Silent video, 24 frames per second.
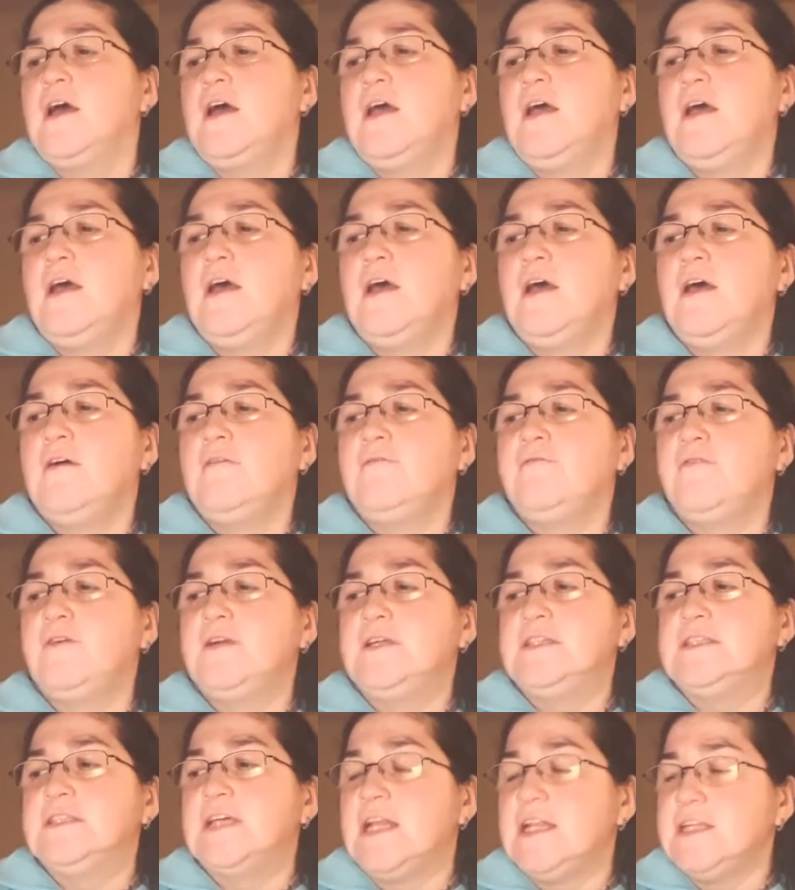For
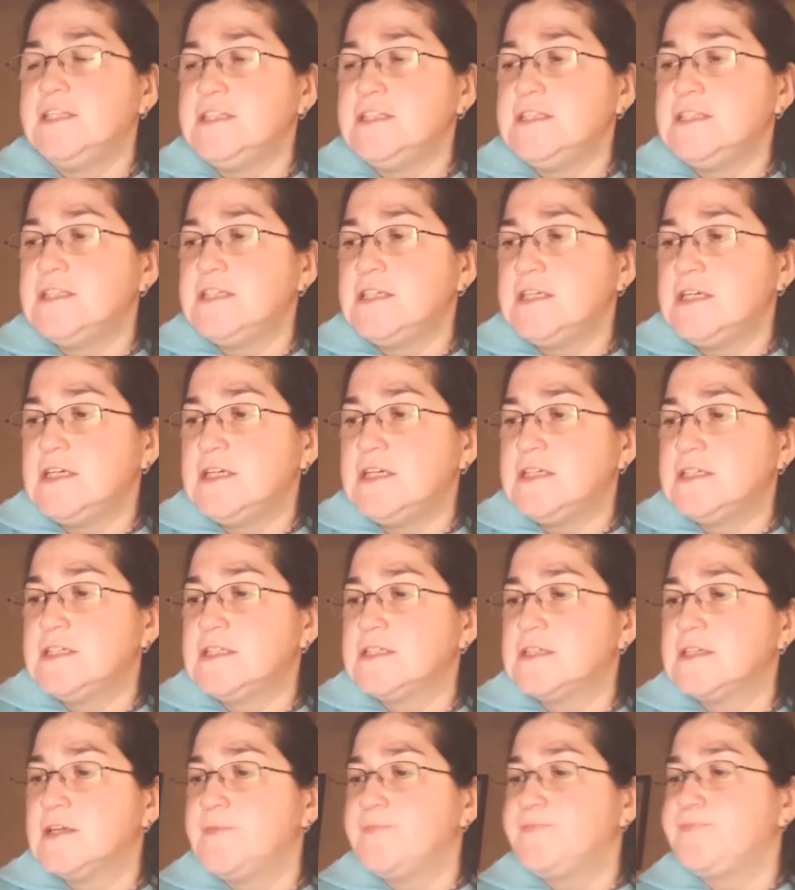intelligence
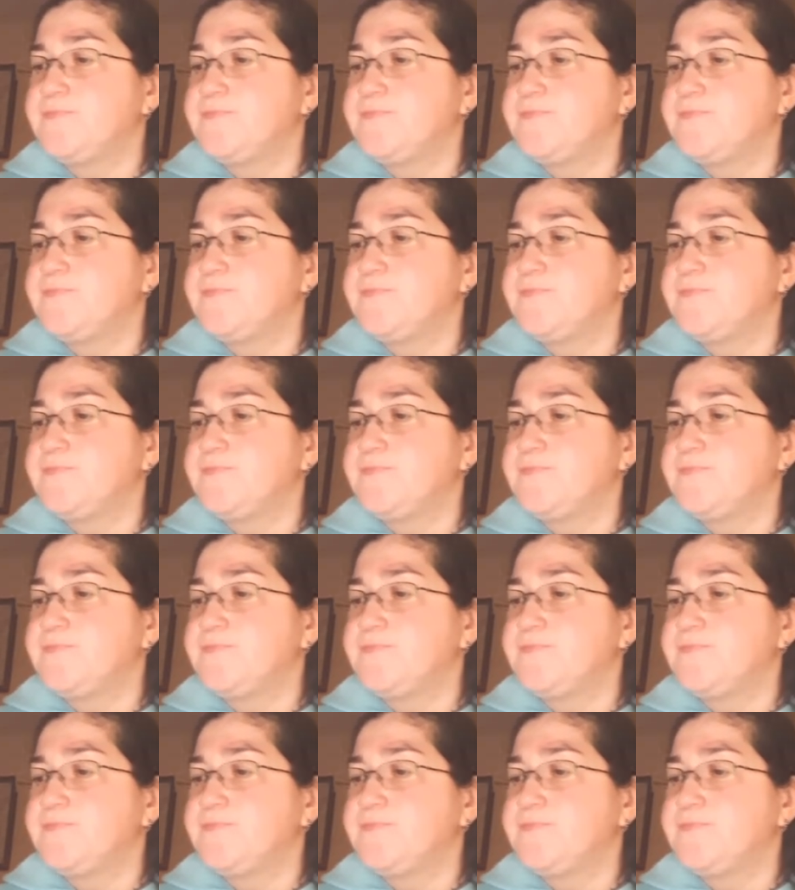tests,